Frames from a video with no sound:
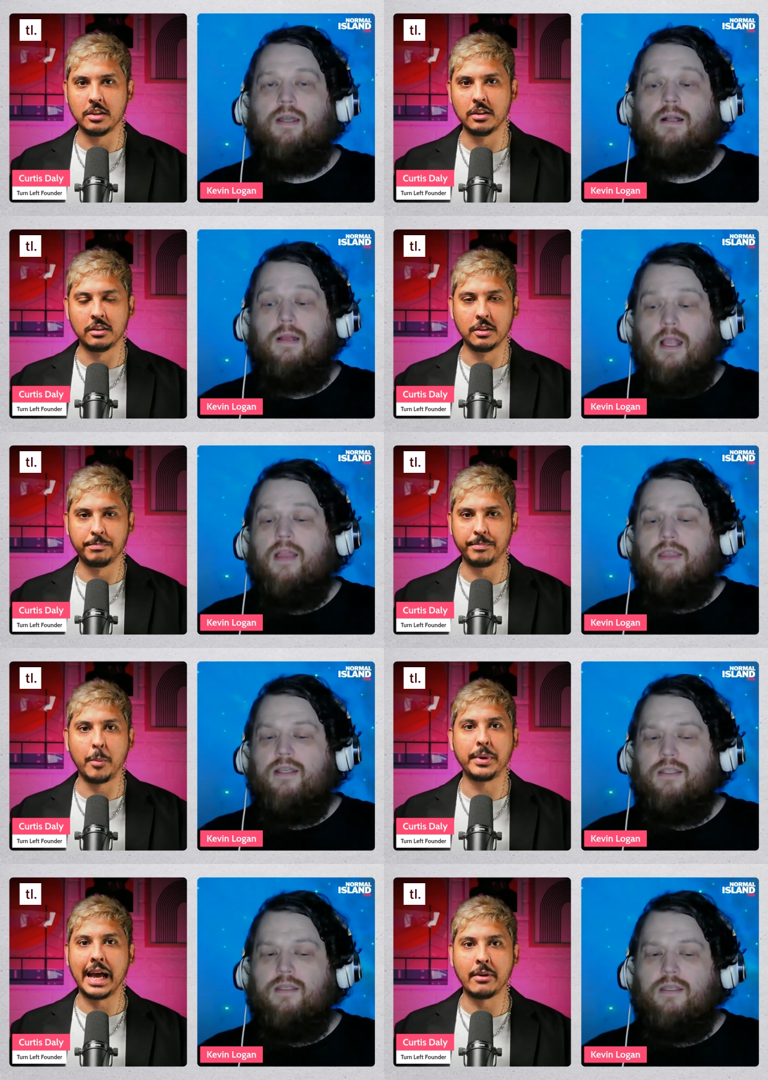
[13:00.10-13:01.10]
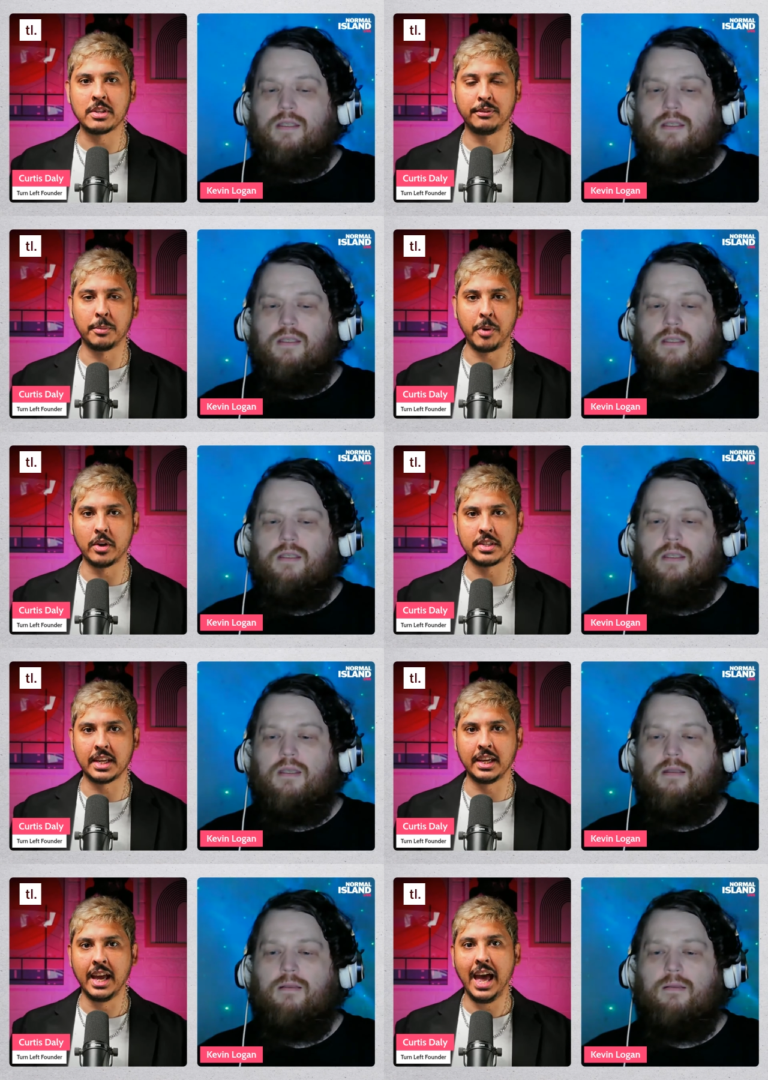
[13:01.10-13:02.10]
Speaker 1: the, the popularity for the
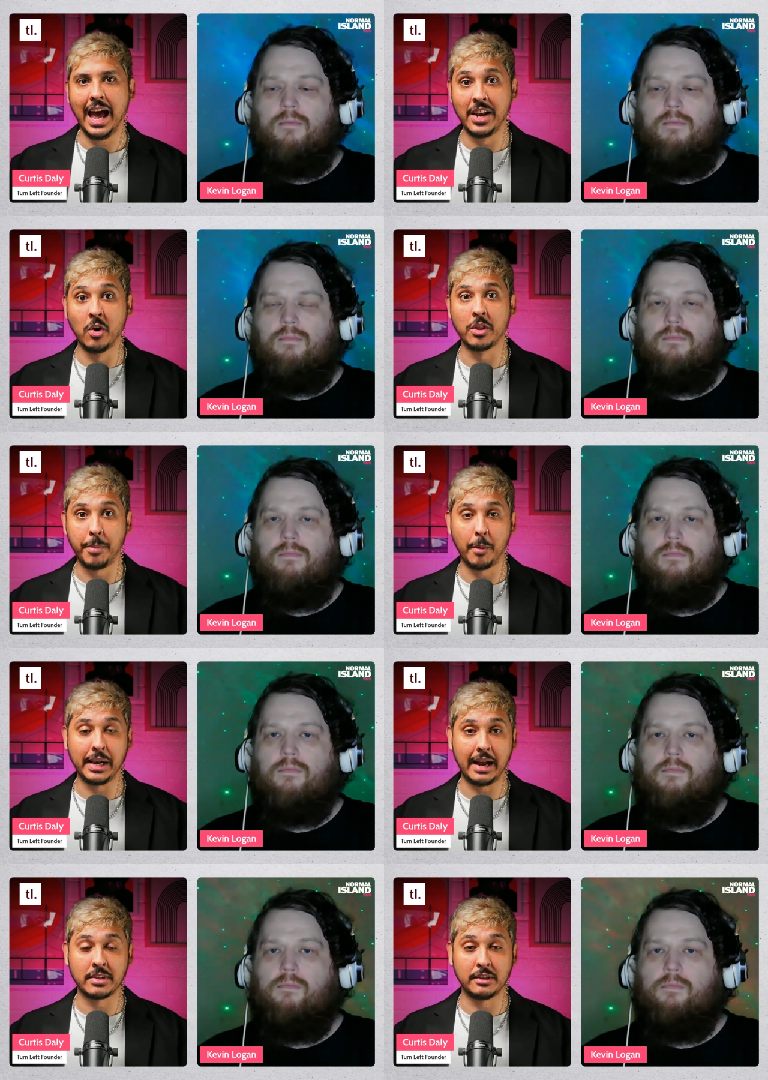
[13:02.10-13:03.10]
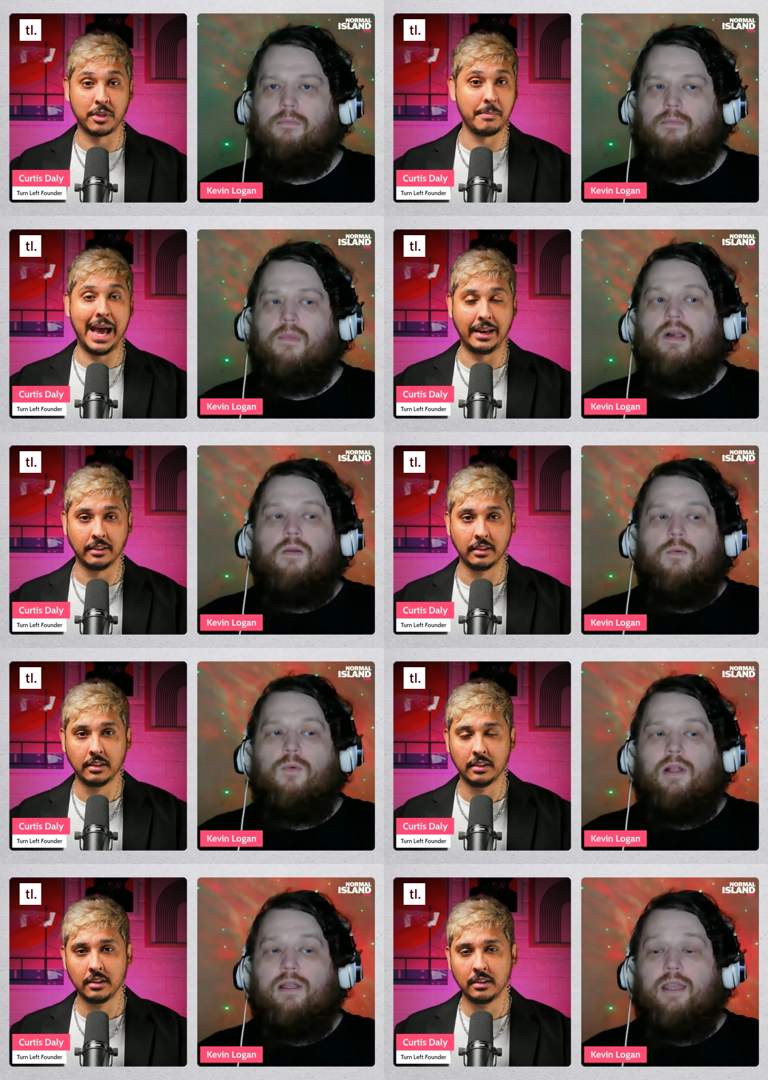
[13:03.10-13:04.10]
policy yeah. and not the popularity for the man.
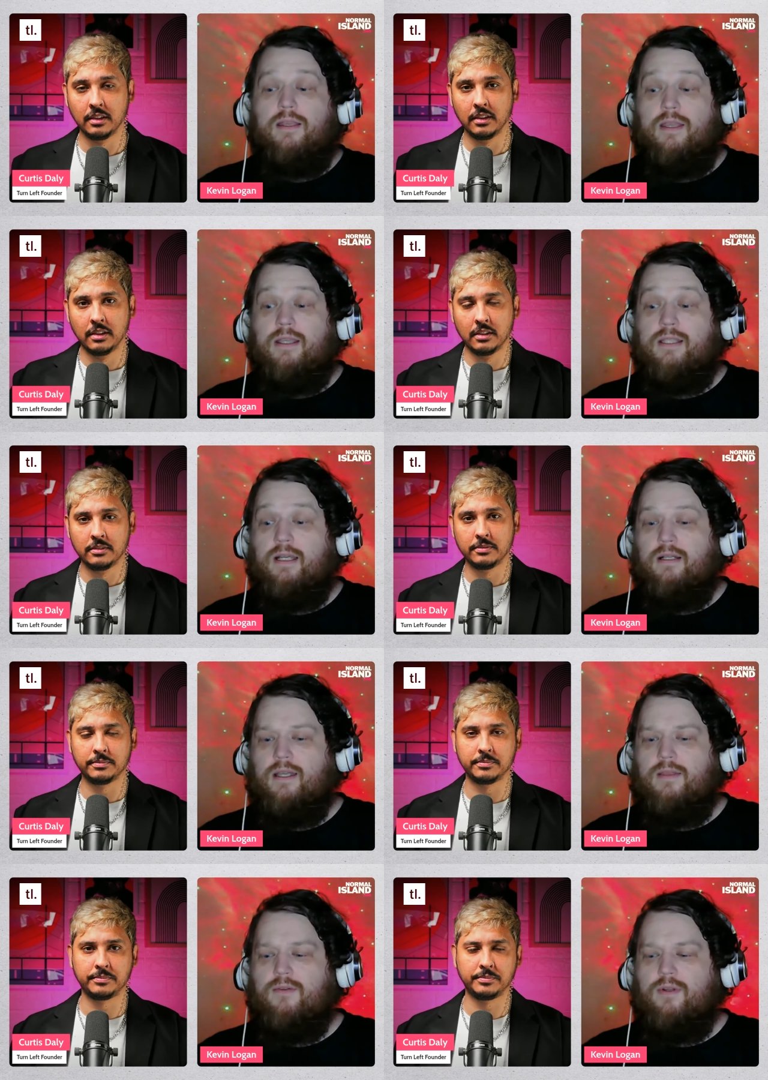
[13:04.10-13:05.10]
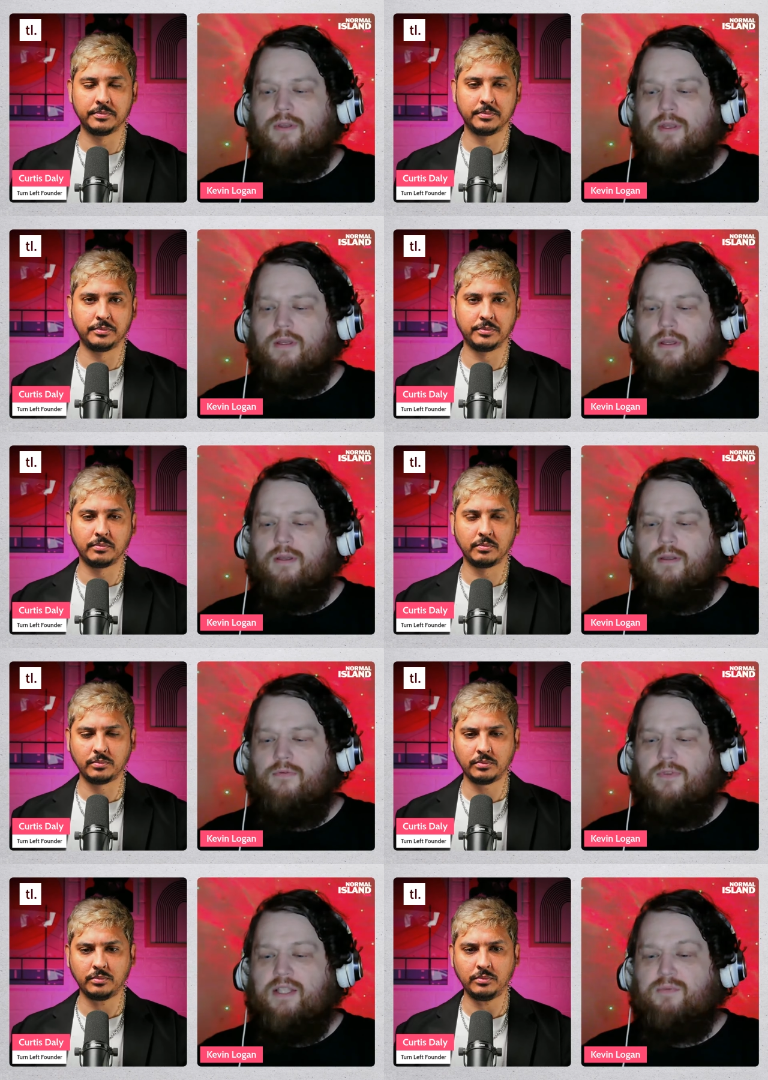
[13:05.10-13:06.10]
Speaker 2: Well, yeah, exactly. Yeah, there are the
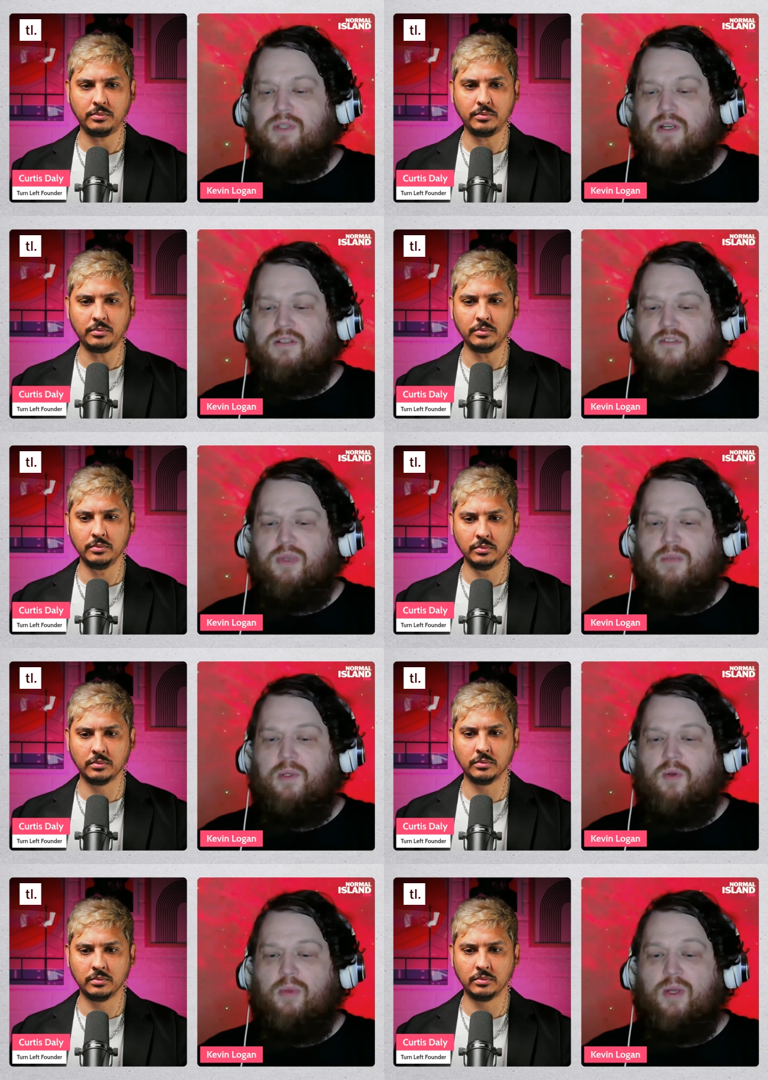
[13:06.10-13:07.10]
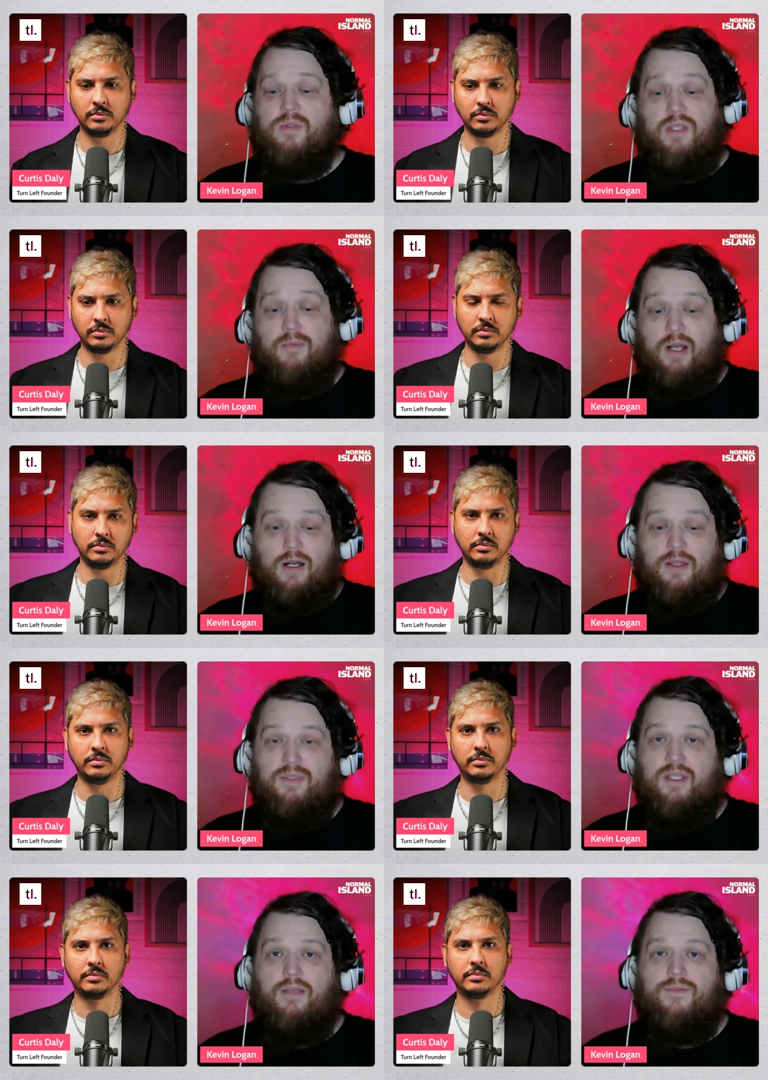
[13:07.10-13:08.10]
vast majority of people who oppose him are
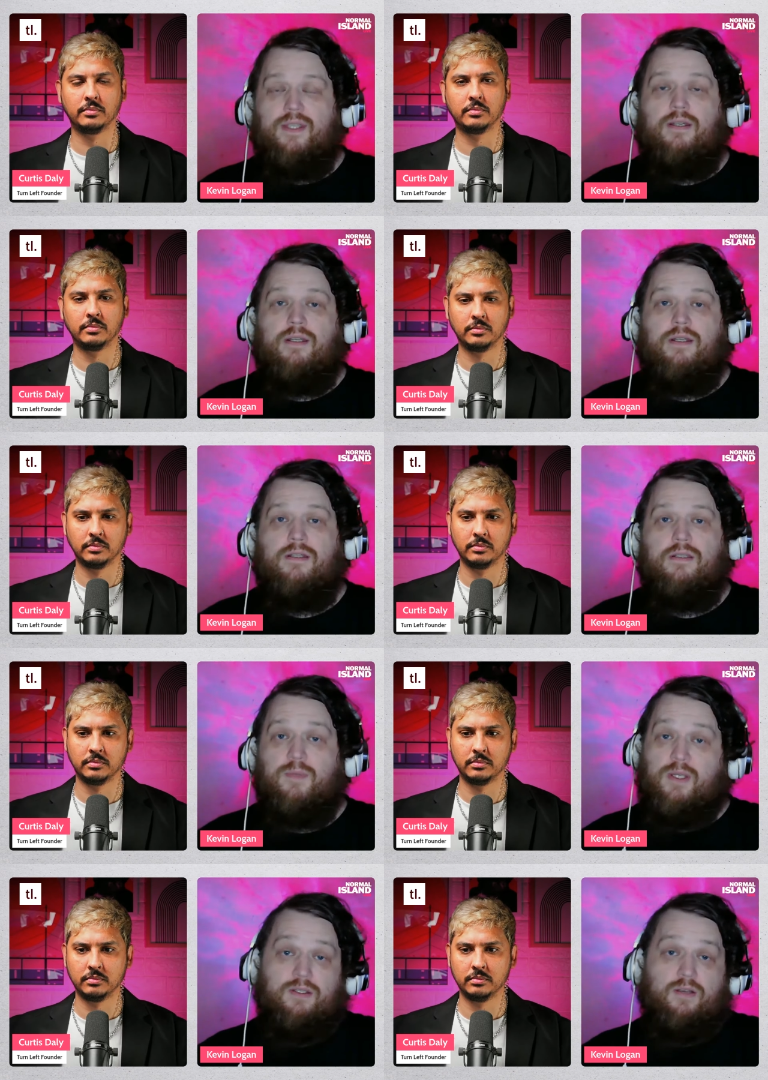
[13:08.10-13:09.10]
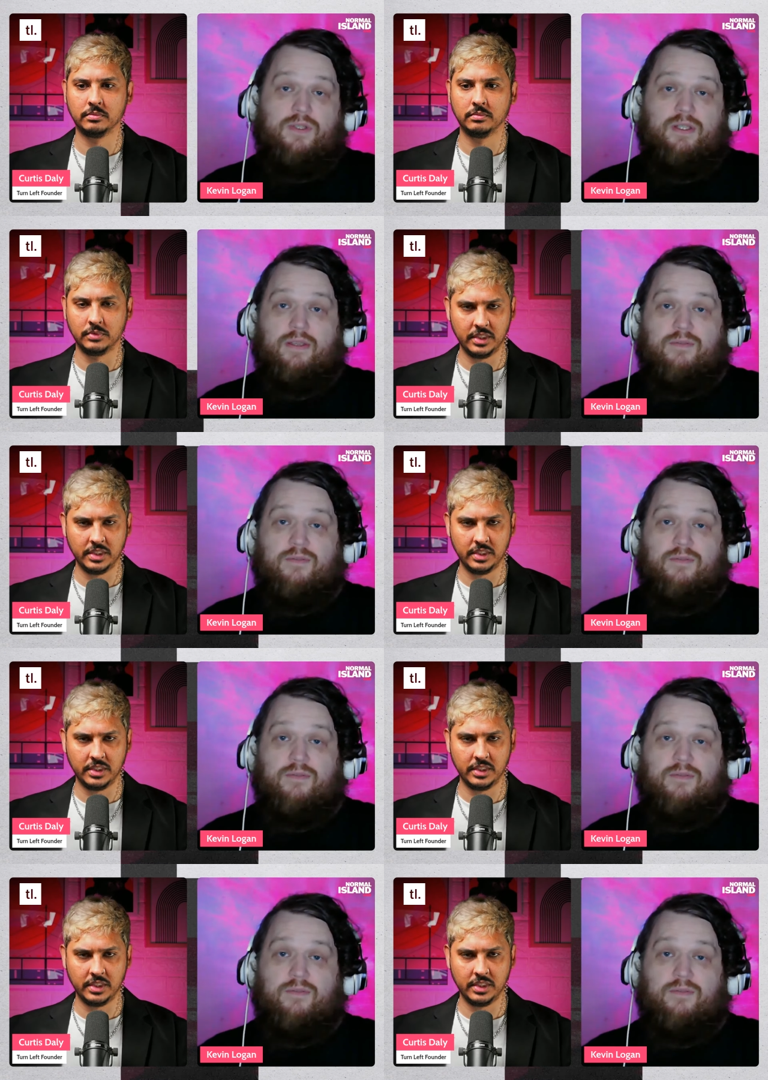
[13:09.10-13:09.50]
themselves Zionists because obviously the